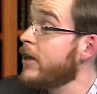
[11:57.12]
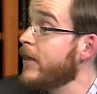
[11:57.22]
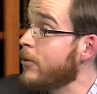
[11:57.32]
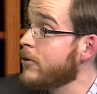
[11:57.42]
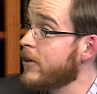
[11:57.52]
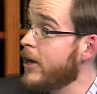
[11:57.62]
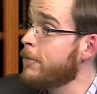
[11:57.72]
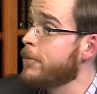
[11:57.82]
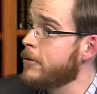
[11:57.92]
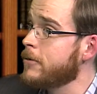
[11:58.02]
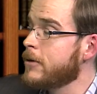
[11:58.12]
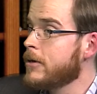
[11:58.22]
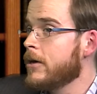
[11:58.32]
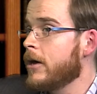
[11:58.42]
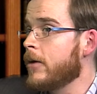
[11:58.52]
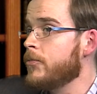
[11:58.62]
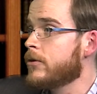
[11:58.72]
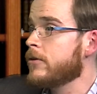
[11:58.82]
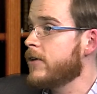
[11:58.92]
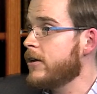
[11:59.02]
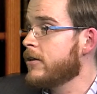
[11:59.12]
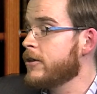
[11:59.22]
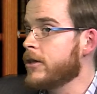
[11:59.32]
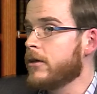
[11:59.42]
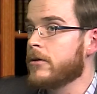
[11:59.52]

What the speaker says: like that were to happen, you could technically say,